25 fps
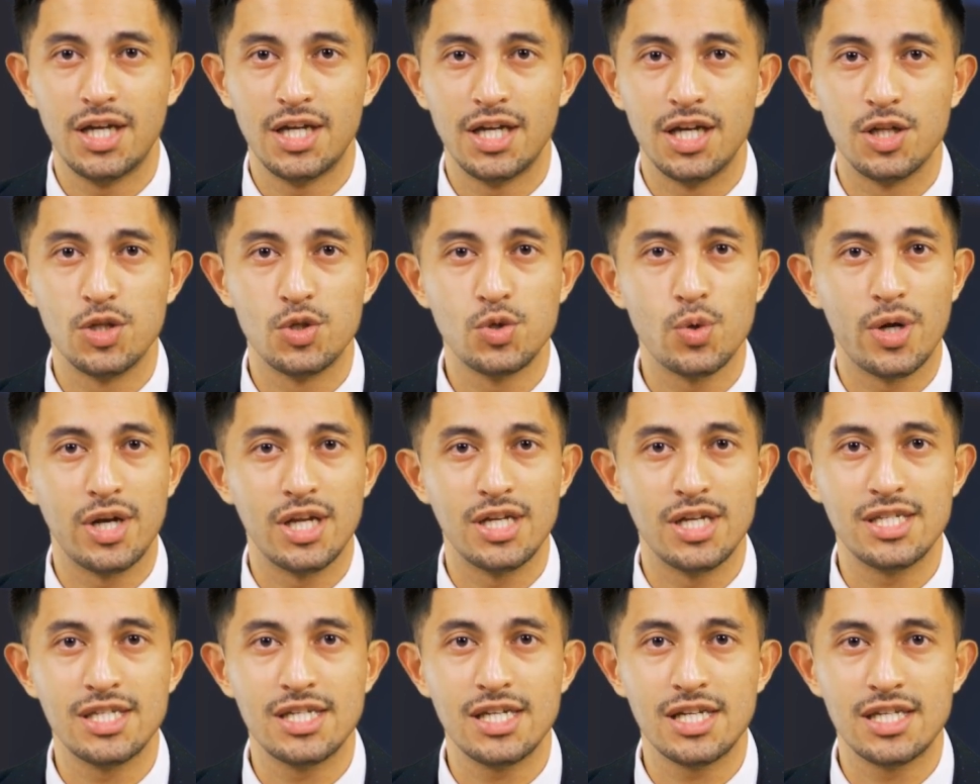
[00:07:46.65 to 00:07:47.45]
In
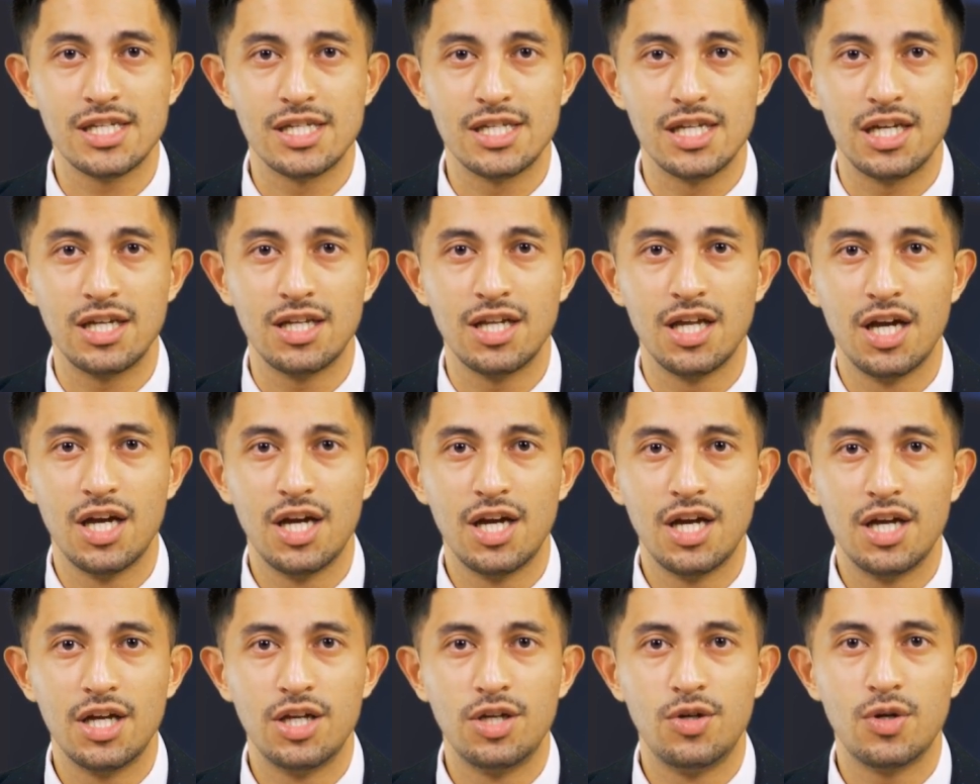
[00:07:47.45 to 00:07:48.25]
twenty sixteen,
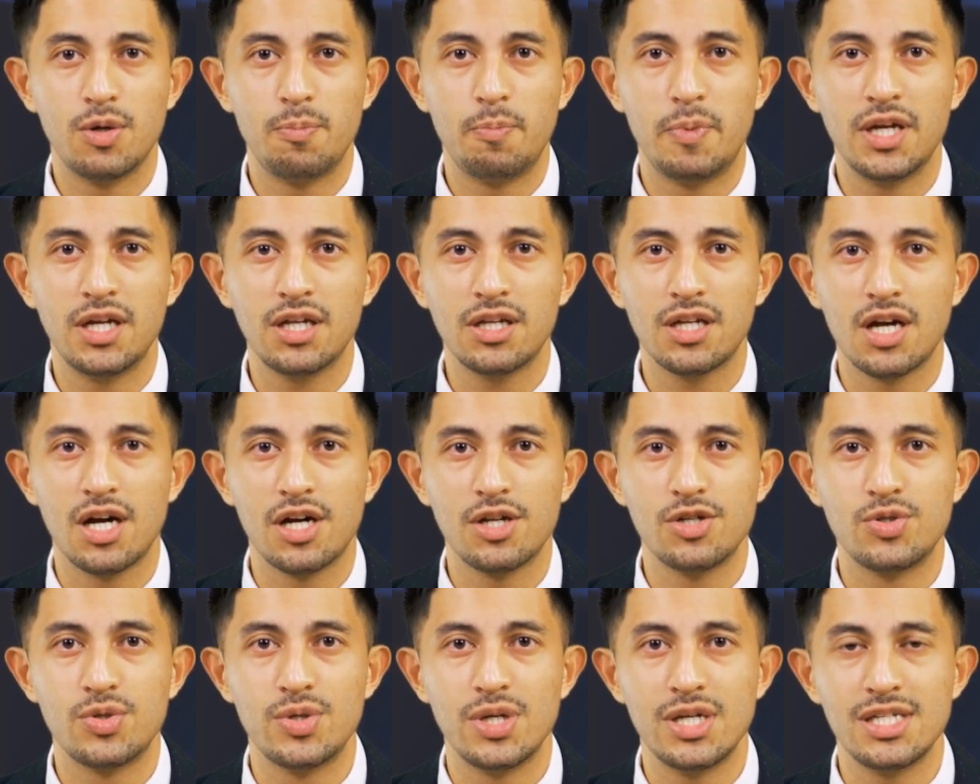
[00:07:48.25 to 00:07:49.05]
European
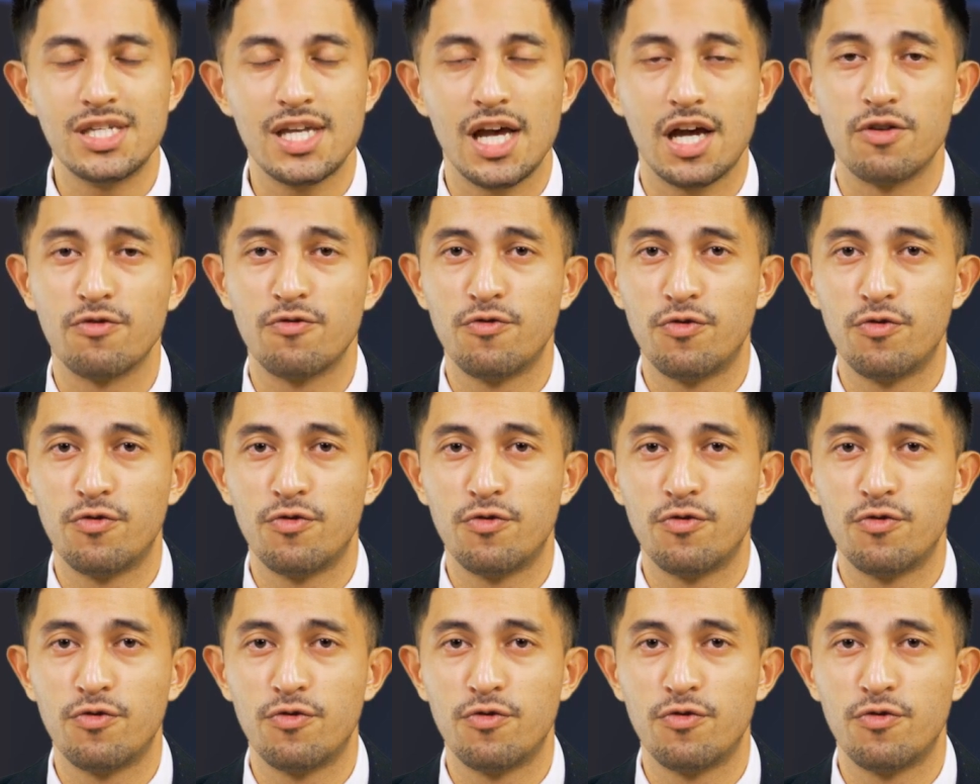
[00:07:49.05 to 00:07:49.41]
countries had